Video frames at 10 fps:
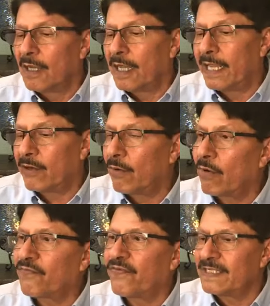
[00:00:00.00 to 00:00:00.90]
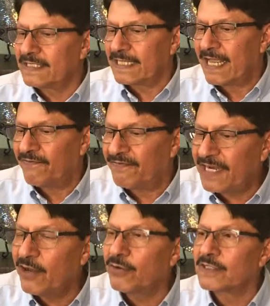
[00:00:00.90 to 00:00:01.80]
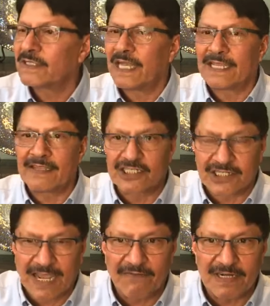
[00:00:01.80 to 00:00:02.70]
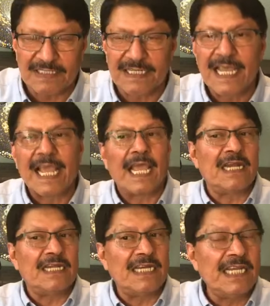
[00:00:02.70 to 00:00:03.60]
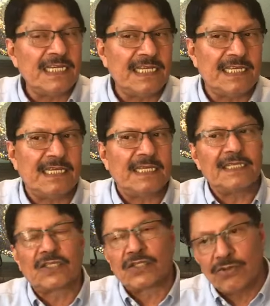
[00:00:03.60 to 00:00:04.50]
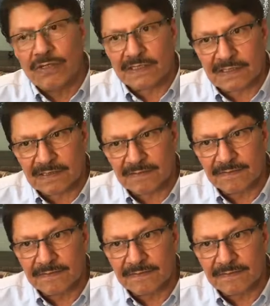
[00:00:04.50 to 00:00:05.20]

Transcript: and orphans and widows and the travelers and needy students.